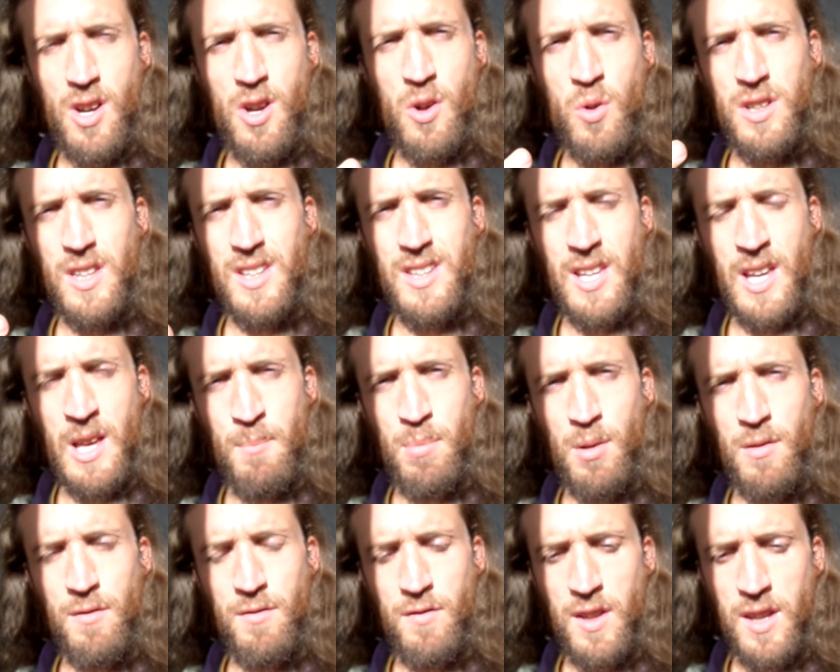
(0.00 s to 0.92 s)
holy
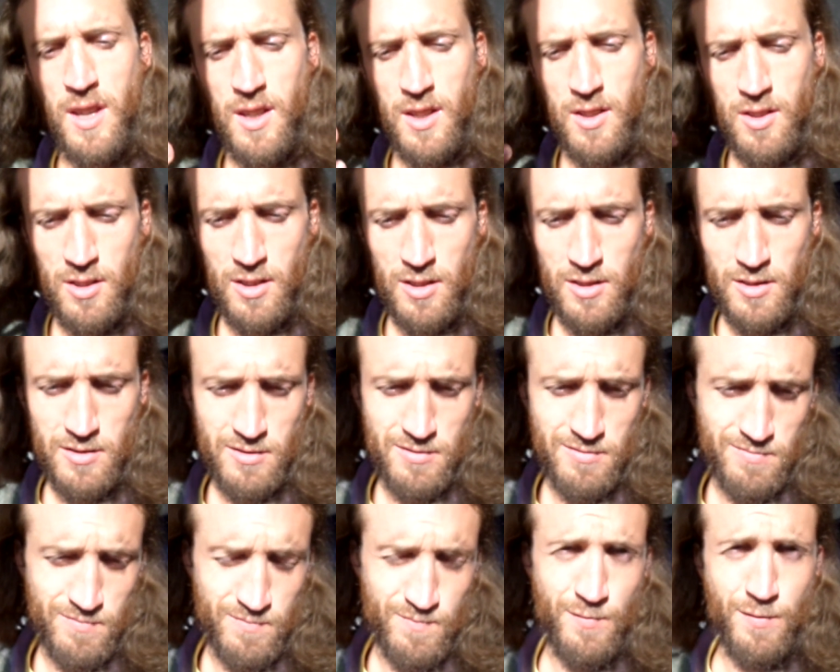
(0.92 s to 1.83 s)
temple,
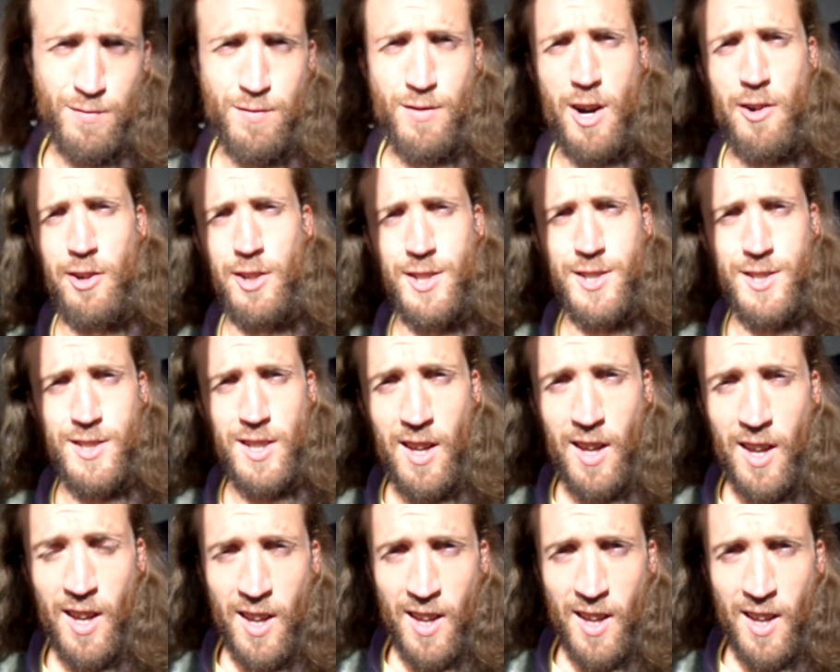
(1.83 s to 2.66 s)
vehicle, forest.